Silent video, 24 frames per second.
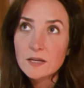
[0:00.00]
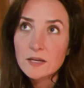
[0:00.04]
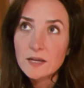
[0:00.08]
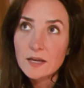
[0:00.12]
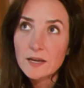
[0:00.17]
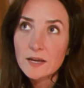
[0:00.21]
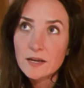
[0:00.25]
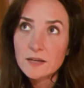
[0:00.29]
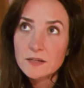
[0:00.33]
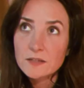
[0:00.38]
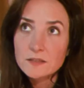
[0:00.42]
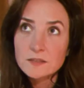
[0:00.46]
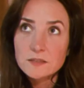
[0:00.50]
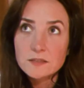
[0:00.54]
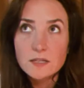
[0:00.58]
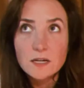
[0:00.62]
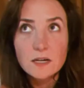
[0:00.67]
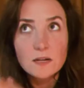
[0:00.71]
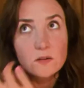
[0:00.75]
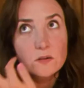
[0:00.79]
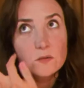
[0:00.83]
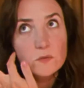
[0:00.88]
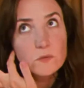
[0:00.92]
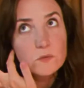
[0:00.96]
and
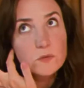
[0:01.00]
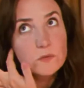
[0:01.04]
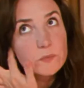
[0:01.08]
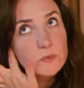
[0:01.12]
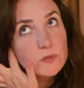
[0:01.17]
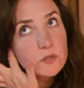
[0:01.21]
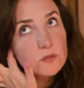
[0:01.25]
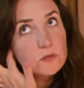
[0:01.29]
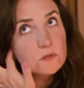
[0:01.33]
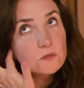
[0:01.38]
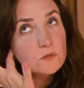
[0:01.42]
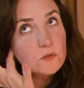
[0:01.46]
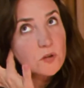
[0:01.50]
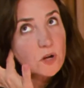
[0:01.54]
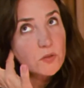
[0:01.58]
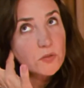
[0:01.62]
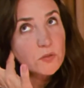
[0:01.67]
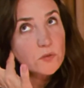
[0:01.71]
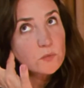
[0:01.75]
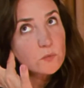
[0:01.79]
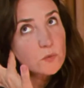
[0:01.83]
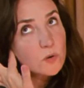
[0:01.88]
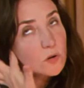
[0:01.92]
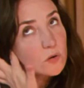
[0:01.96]
uh, we've been on
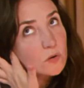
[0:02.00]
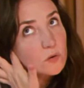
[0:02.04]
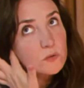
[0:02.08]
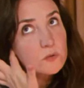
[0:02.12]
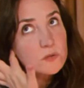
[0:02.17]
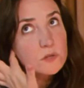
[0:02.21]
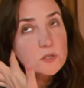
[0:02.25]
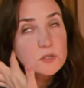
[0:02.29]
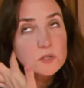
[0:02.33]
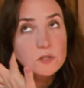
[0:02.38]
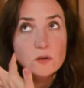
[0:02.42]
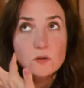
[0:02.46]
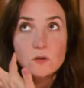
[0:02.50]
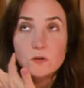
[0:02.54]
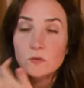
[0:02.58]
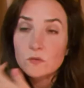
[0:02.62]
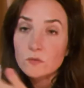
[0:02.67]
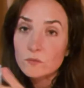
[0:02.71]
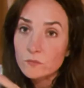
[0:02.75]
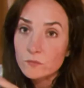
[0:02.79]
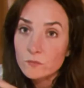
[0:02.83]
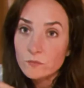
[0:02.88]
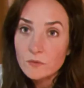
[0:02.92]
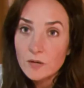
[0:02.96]
the road, so
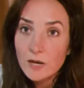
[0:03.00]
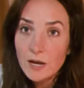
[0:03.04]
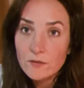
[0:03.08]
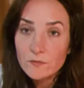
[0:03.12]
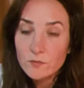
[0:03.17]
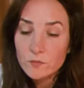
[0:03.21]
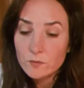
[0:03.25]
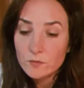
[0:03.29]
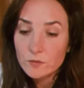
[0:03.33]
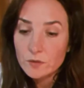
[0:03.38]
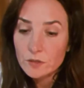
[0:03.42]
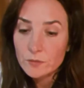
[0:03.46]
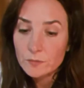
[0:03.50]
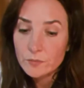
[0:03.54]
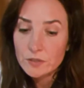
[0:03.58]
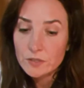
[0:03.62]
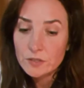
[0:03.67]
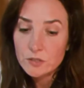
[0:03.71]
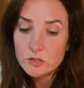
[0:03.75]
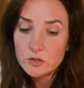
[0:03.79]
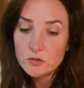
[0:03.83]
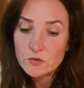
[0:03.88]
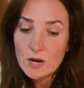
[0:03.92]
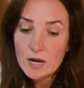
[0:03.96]
I haven't really been
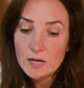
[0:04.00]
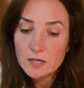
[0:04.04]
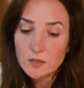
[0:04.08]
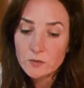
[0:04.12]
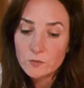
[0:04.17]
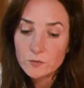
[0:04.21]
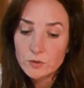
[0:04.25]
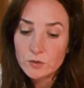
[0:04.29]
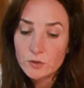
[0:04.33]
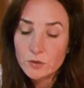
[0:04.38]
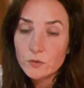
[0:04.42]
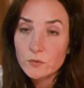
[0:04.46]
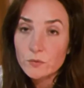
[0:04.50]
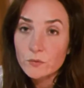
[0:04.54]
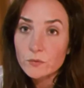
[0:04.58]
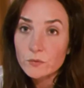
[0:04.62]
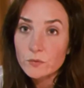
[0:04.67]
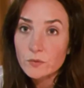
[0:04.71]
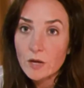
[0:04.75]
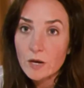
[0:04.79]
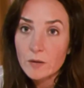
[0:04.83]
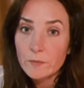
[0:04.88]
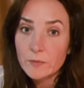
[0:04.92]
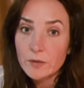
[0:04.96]
interacting with the crew
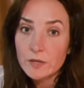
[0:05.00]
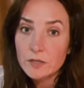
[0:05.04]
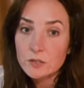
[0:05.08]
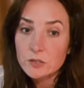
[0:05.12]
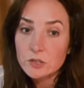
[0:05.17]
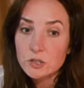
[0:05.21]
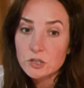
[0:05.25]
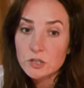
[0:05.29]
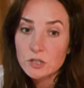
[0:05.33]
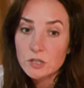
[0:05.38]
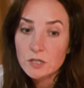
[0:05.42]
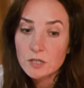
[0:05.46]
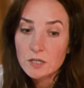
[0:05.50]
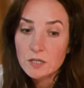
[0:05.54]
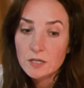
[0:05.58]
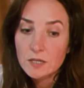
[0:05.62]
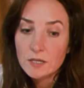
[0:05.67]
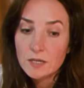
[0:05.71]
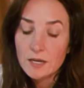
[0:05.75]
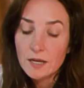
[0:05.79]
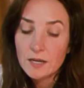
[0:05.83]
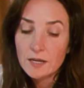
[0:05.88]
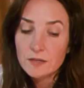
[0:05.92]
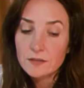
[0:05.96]
that much.
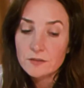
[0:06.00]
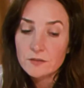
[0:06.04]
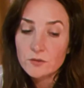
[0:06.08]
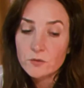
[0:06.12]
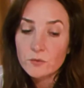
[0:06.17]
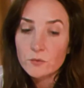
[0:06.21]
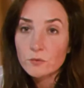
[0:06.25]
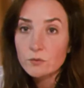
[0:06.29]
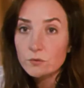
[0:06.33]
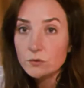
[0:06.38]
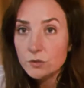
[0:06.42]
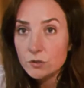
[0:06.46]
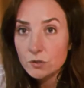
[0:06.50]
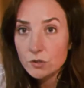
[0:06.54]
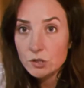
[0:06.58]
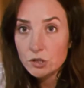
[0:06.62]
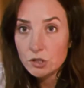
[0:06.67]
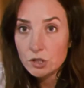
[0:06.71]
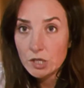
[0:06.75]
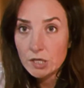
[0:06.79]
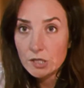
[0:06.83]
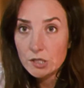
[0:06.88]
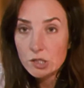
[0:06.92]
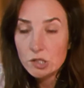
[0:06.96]
And the crew sort of
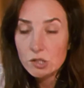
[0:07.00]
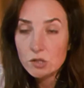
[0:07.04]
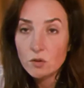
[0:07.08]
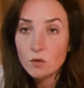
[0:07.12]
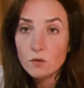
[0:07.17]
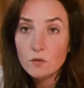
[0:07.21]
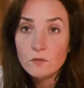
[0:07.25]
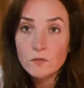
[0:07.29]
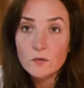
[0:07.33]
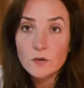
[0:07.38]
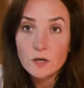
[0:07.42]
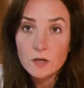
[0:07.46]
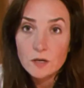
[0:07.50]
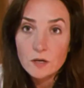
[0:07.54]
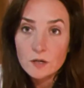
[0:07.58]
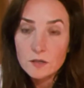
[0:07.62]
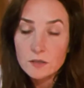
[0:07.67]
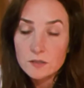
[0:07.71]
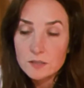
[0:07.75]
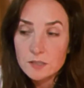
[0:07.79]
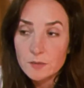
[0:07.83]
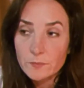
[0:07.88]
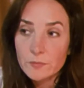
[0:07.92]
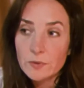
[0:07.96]
changed over.
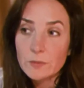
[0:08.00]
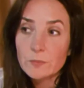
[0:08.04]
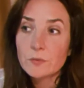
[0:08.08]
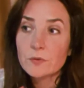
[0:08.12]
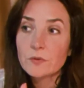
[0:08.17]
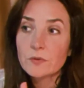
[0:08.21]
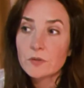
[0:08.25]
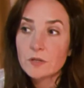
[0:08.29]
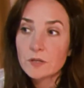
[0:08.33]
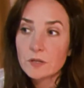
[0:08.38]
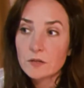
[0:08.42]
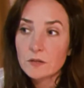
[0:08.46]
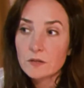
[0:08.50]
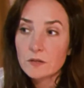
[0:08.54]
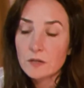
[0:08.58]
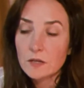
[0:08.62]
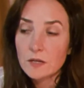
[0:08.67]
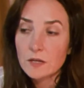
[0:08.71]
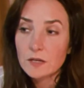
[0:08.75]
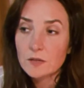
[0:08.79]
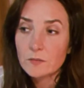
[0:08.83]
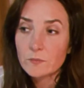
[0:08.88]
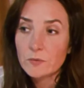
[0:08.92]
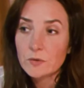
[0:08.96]
Some people that
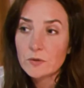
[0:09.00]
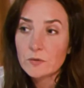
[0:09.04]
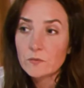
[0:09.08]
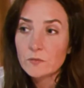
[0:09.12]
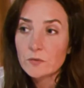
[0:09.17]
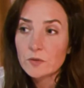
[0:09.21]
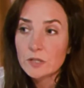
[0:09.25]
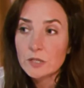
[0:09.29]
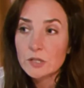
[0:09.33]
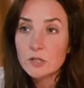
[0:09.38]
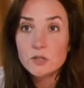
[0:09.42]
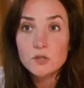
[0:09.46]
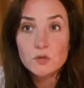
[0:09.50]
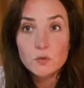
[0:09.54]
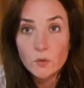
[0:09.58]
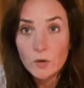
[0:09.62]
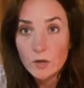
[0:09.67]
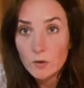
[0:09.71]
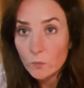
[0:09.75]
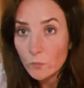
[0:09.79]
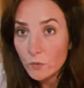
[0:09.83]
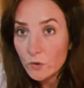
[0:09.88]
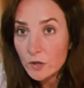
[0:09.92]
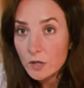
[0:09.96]
I'd been really
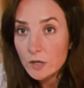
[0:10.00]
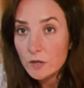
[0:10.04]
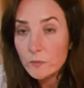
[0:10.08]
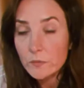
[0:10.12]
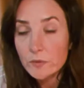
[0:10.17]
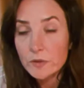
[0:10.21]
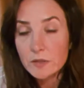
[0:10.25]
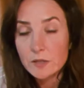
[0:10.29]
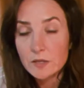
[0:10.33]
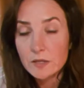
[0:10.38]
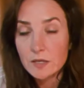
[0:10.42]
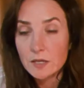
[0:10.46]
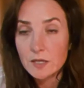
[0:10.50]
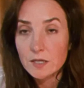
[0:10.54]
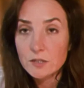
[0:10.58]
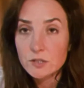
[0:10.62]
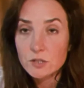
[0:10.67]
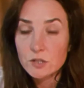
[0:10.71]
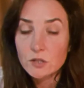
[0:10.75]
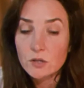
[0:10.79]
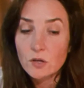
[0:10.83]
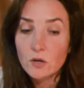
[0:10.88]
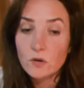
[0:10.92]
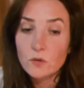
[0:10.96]
enjoying working with and getting
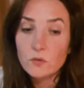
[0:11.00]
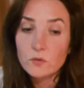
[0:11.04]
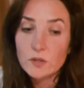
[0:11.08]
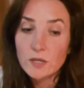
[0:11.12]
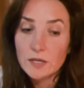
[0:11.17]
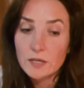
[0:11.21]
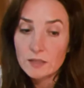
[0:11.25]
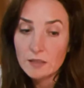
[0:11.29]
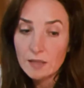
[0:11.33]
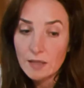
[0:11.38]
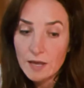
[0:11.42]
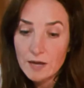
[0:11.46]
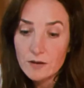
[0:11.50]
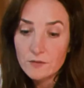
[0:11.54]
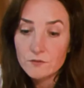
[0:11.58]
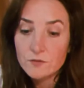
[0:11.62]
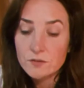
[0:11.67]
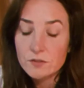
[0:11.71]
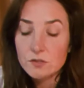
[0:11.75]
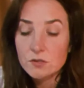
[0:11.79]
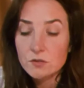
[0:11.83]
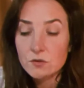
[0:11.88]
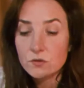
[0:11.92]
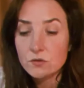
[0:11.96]
to know, they left.
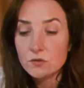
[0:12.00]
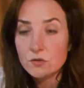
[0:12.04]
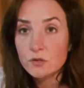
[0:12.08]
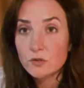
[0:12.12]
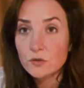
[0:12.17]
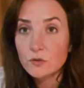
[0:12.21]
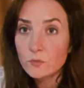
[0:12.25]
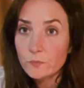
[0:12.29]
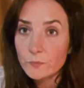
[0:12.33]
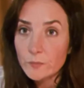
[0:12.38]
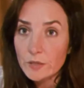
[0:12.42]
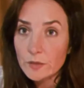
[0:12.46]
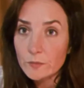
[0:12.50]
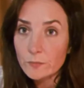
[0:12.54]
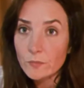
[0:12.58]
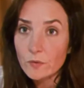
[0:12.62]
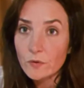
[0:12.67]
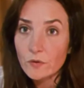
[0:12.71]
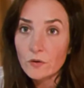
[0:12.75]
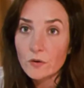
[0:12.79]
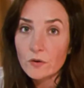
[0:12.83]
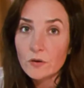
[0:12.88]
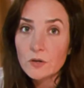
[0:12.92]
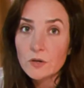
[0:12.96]
And so there's new
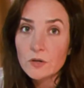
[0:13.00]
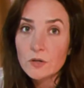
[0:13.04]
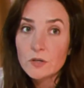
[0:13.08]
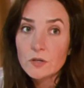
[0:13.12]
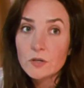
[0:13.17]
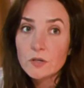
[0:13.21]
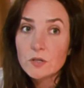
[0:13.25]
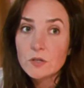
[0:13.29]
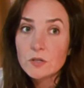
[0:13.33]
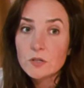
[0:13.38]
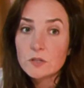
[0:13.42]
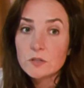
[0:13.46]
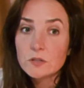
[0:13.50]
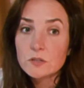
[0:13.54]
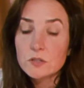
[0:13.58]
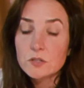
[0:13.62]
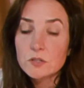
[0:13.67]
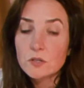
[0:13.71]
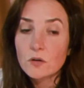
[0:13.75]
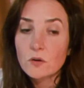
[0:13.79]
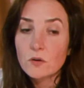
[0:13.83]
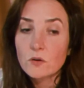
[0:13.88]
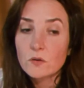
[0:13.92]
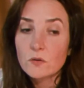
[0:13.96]
people.
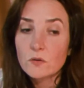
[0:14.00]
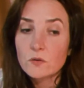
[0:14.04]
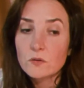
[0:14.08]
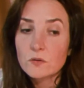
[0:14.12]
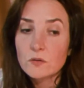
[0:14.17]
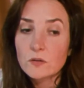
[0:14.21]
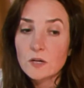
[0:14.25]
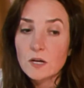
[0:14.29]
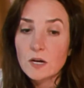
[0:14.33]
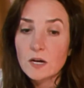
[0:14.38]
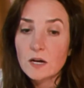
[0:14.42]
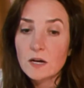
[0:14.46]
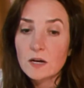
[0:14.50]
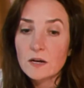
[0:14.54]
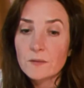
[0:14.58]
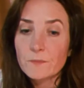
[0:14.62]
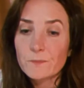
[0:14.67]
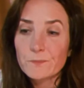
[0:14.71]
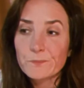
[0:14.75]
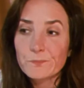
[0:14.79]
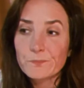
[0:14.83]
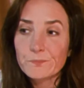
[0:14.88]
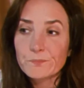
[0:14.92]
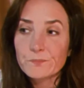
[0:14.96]
So,
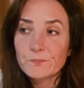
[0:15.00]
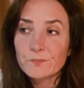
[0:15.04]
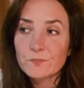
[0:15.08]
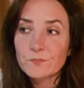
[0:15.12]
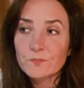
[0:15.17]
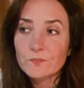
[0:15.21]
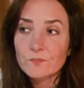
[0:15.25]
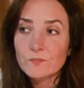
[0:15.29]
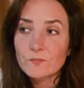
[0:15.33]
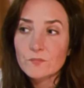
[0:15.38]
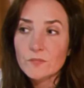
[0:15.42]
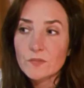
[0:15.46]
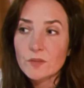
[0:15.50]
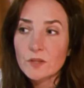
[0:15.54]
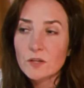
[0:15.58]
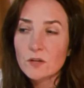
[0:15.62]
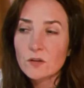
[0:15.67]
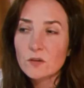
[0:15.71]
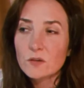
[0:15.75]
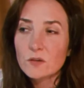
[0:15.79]
you know,